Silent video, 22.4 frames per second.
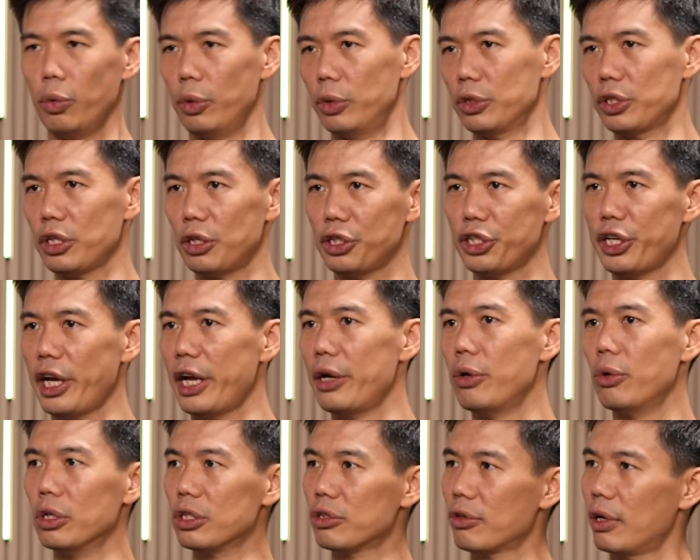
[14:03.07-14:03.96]
We will sort of
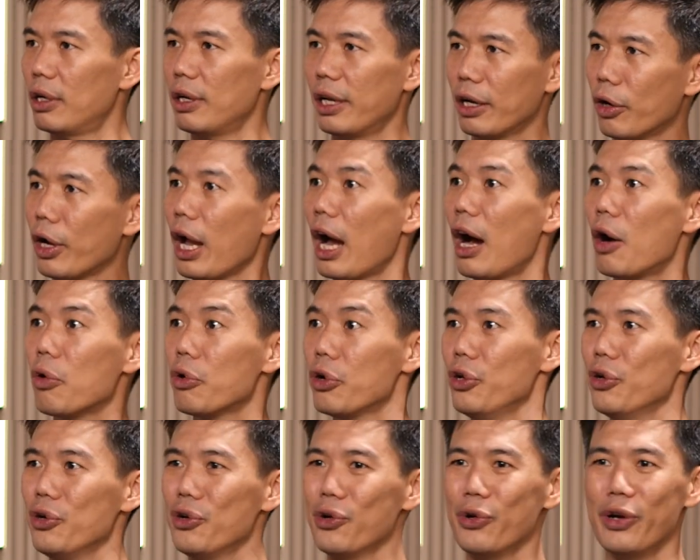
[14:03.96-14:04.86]
share notes around like, okay, how
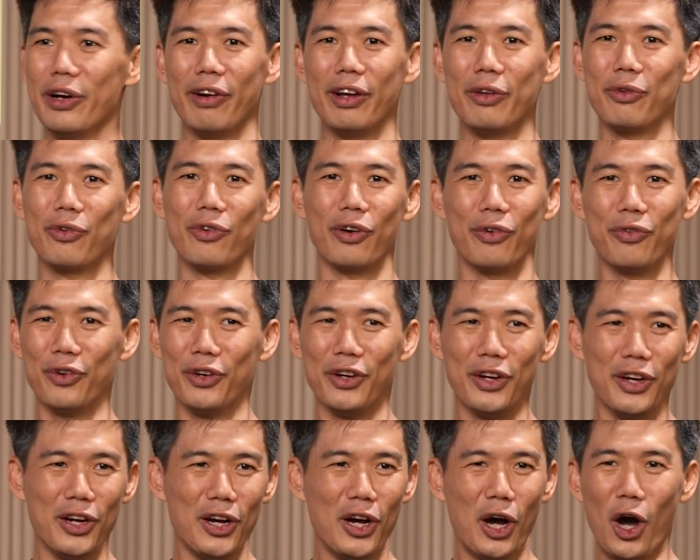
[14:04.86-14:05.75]
do you do it, right? So
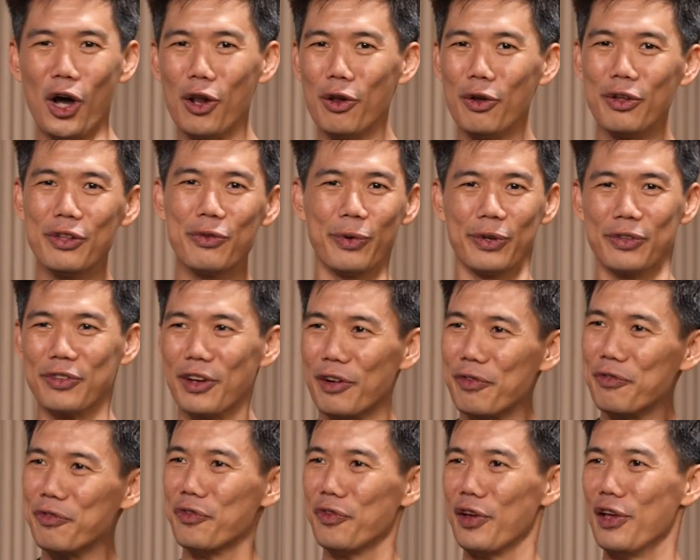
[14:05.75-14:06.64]
all those were
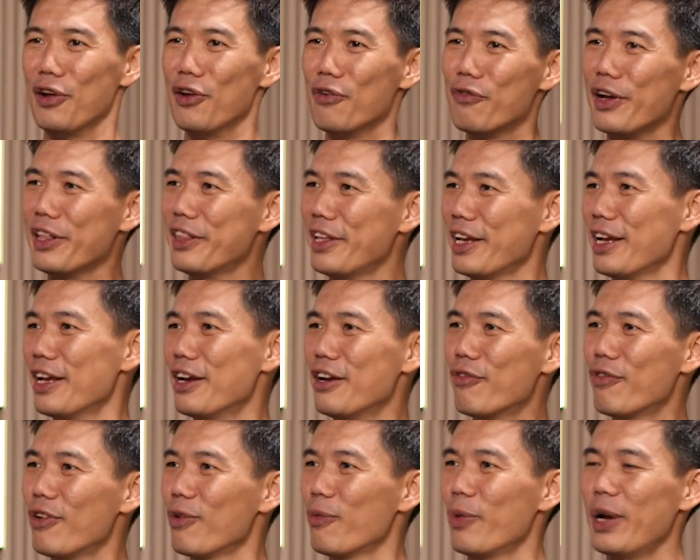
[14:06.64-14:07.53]
sort of innovating
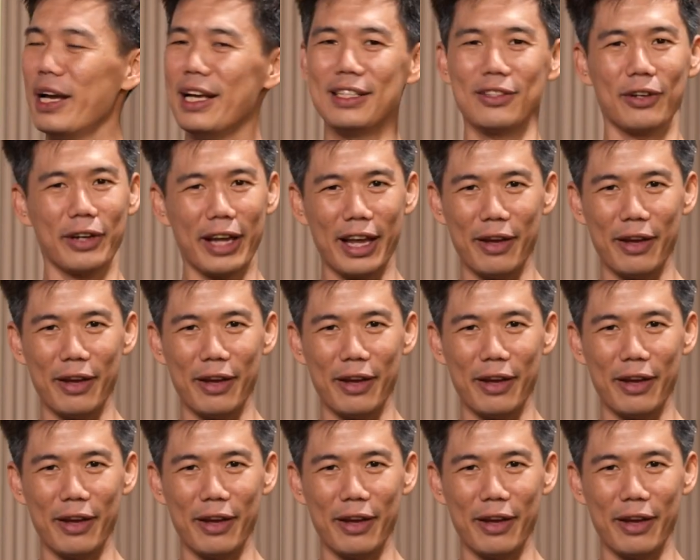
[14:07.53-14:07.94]
in different ways.